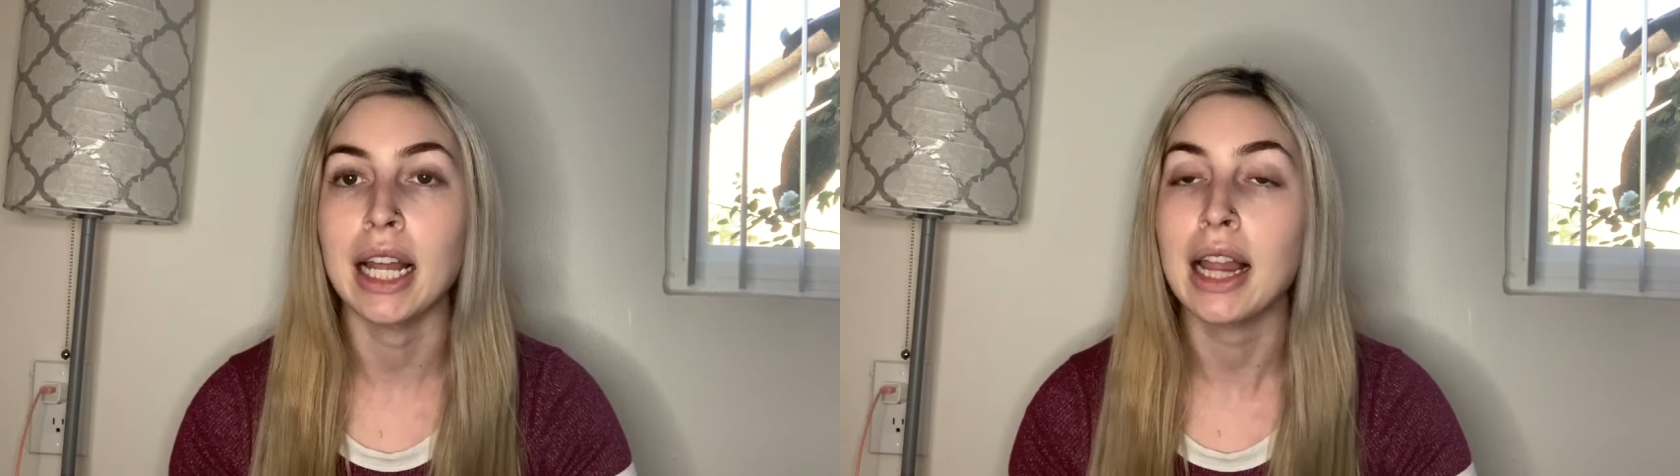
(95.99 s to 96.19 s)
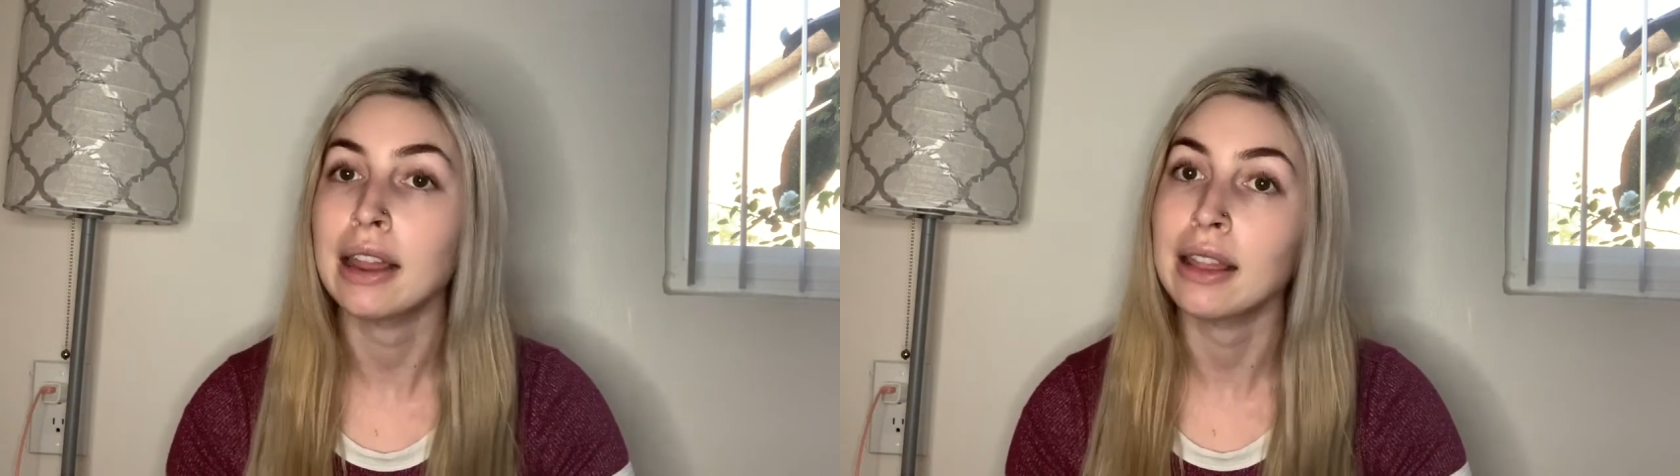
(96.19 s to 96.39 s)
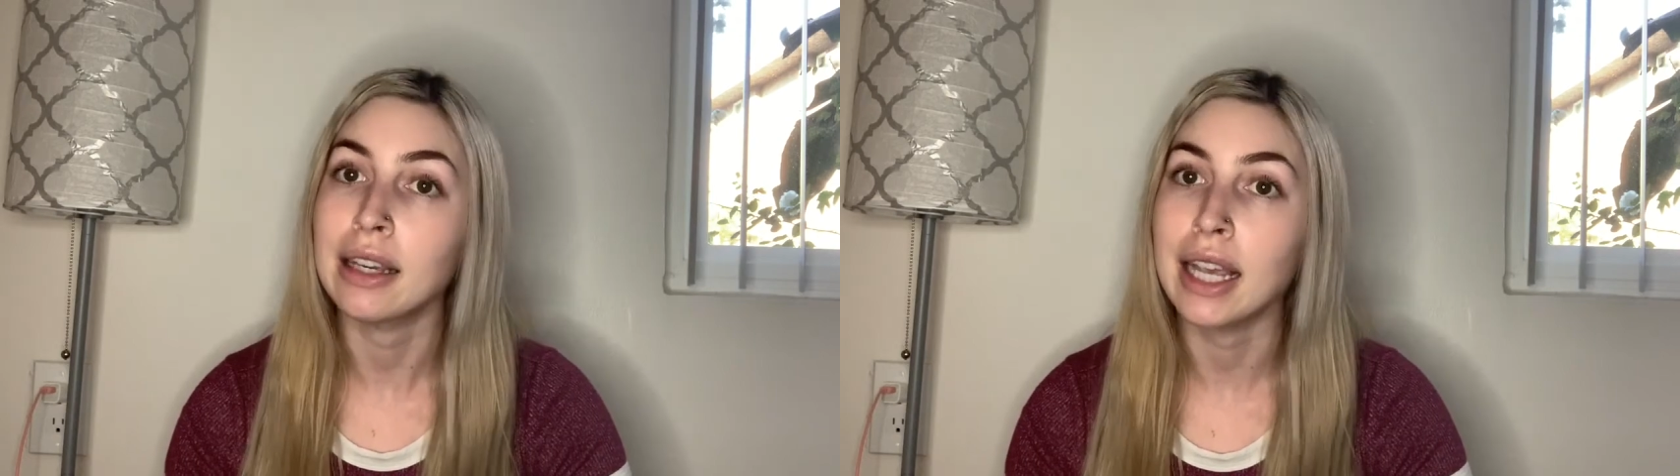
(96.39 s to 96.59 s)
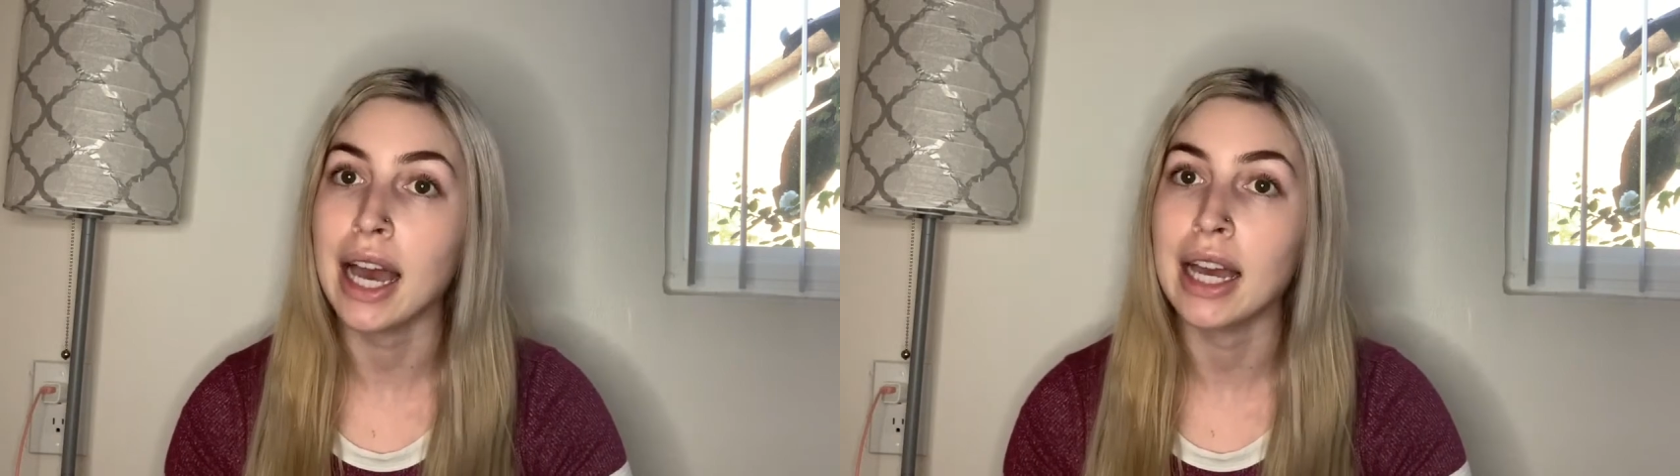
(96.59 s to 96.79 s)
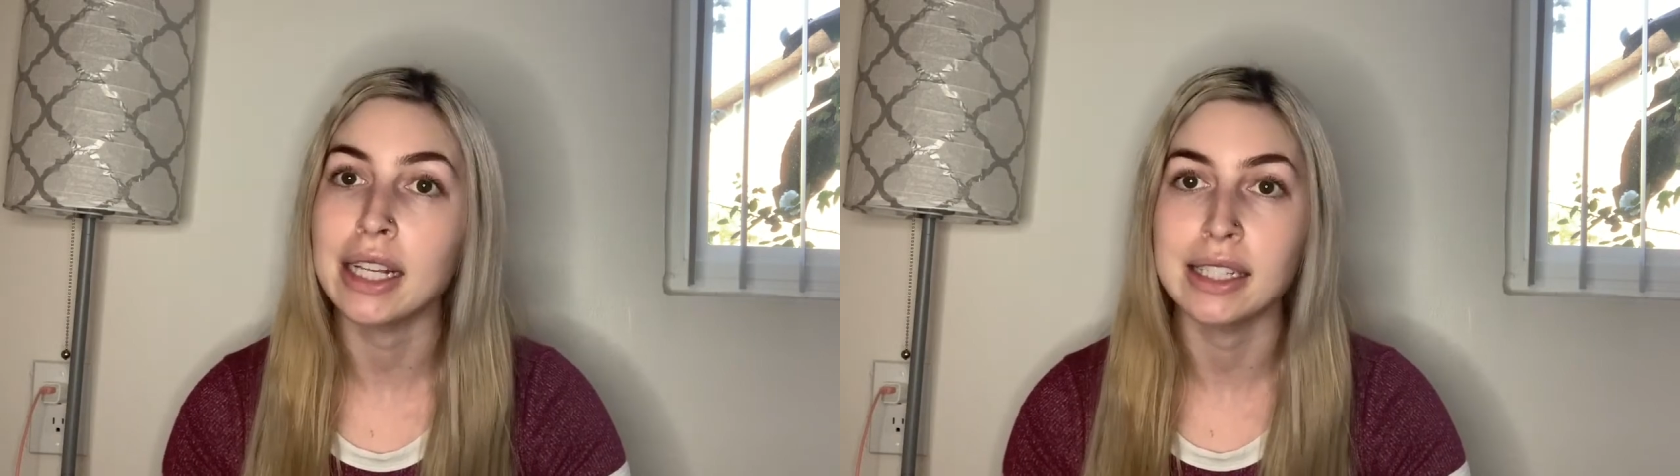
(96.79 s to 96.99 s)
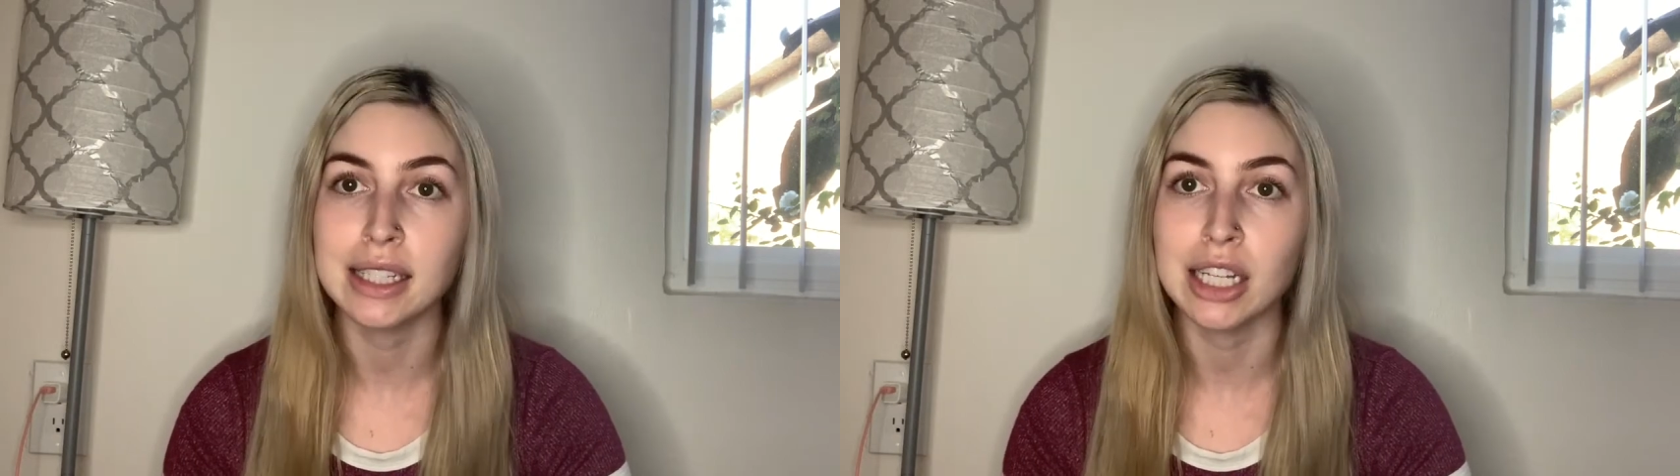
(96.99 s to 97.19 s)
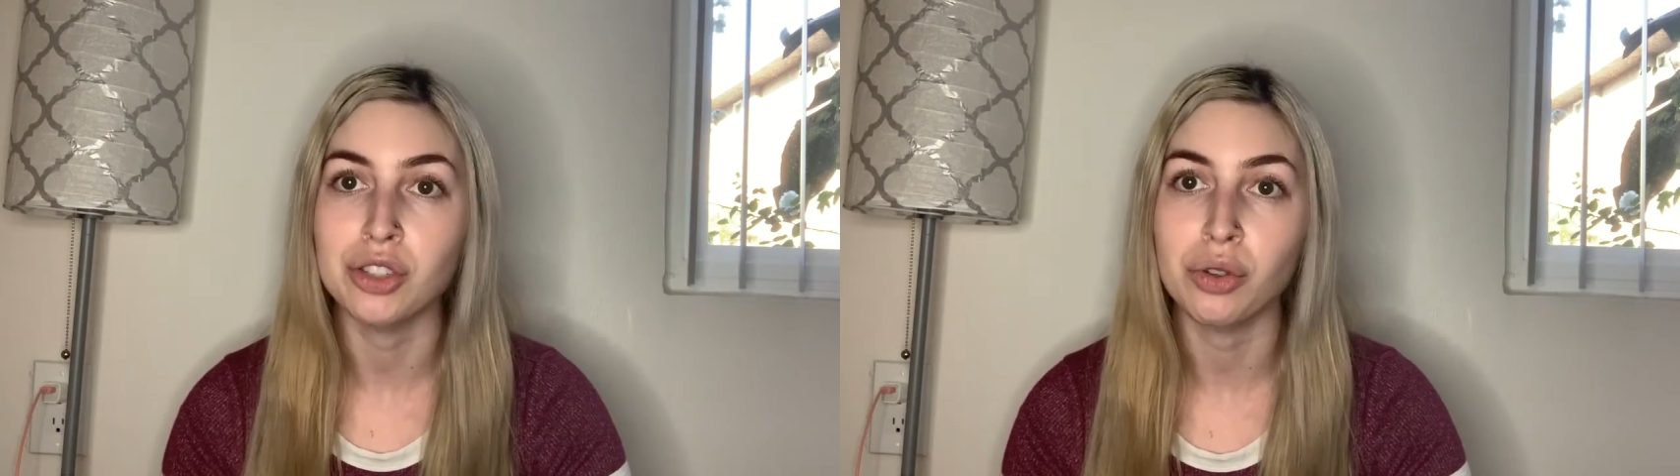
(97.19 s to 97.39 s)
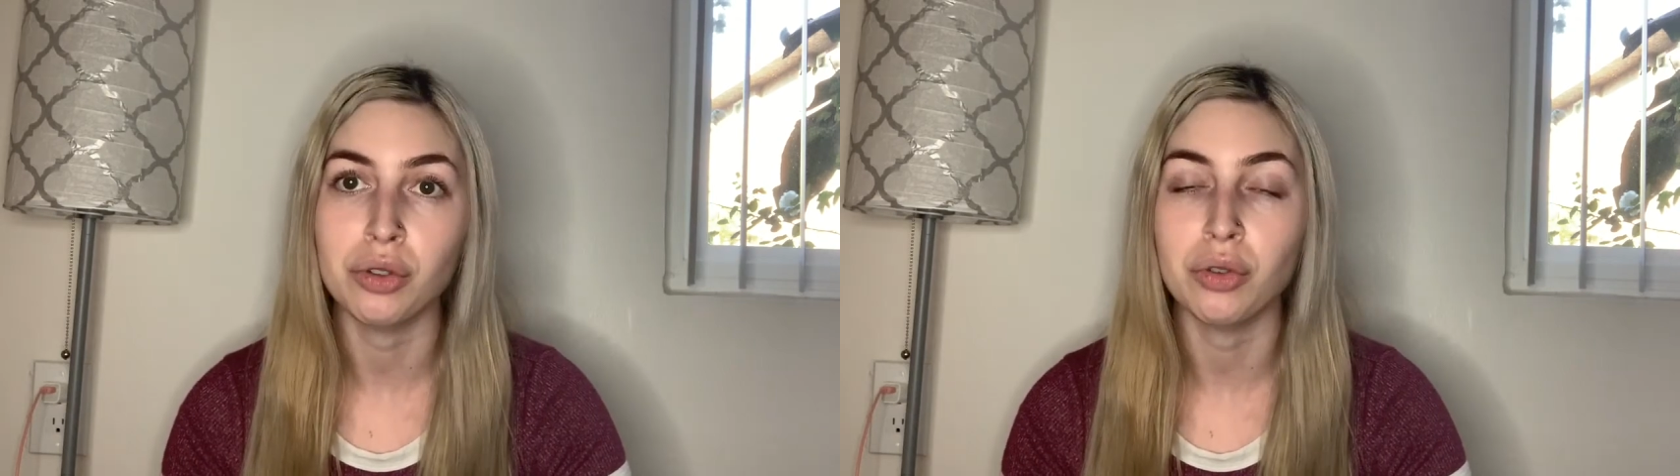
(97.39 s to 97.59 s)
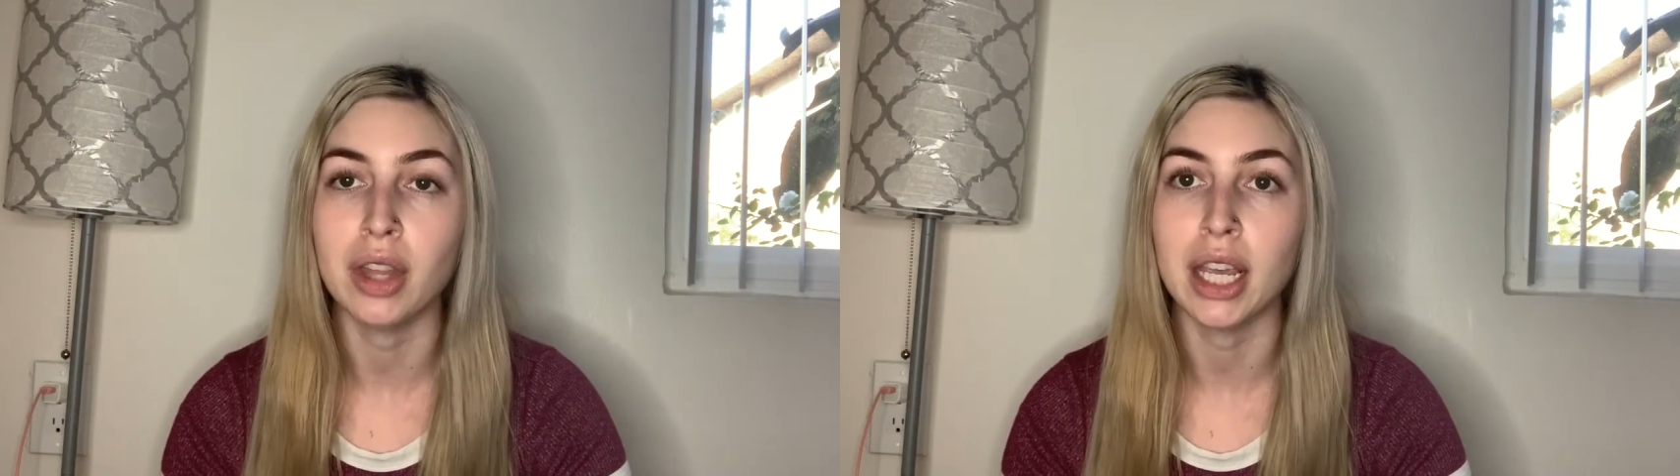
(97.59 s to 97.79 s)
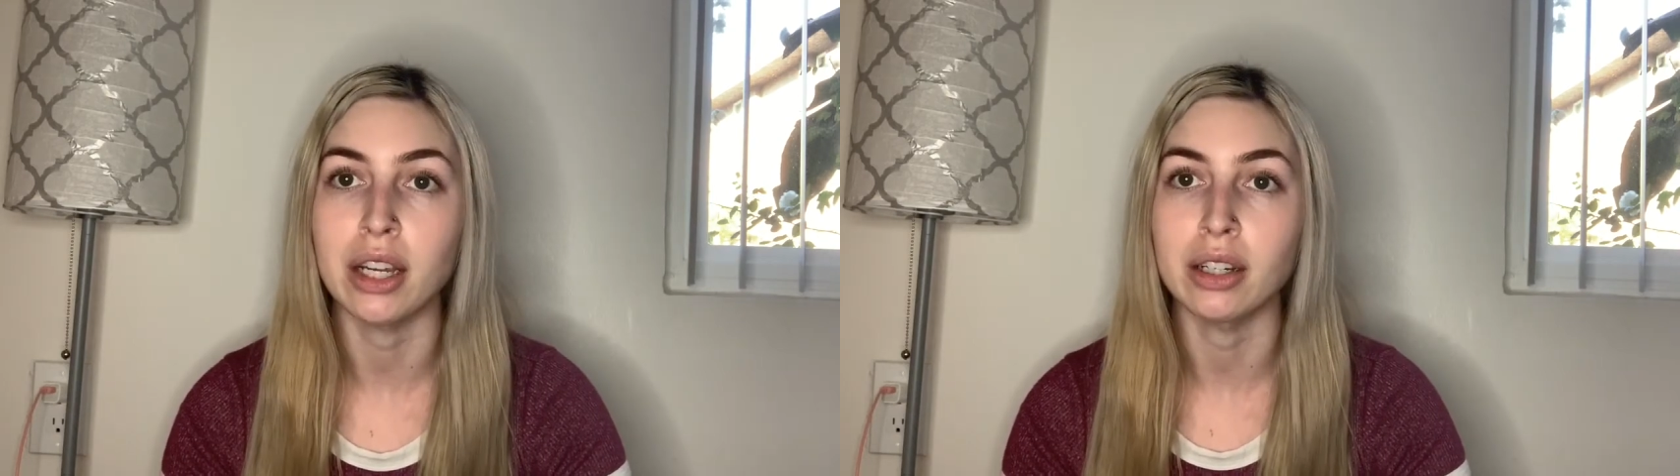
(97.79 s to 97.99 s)
look at and schedule through
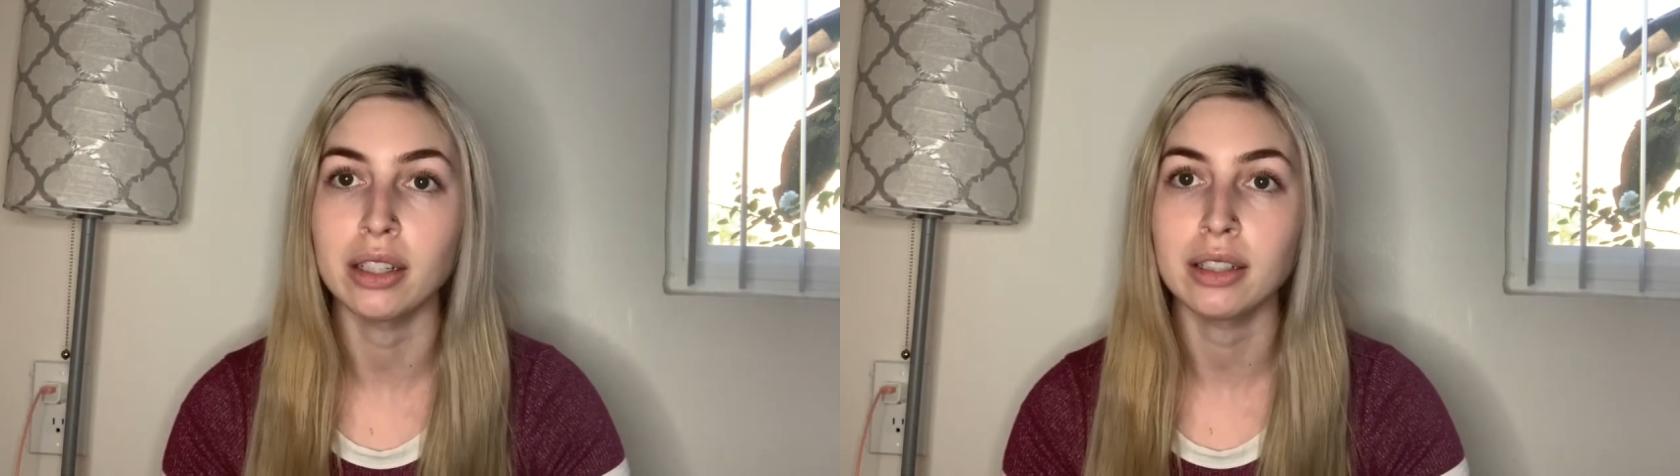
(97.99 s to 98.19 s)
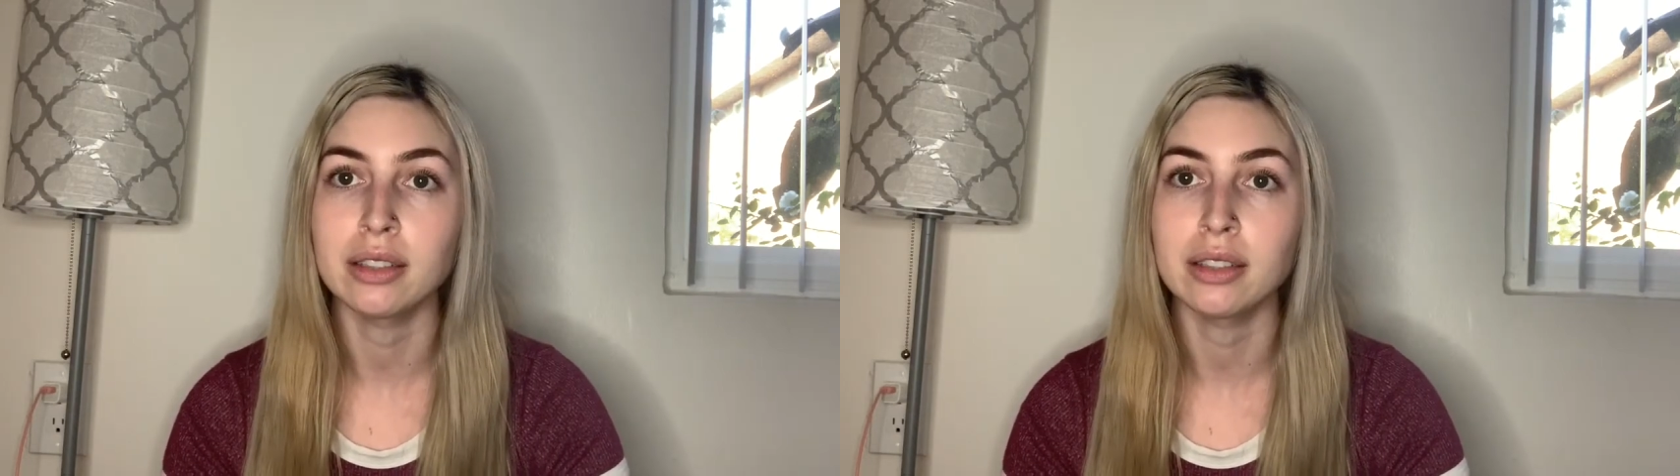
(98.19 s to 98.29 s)
there.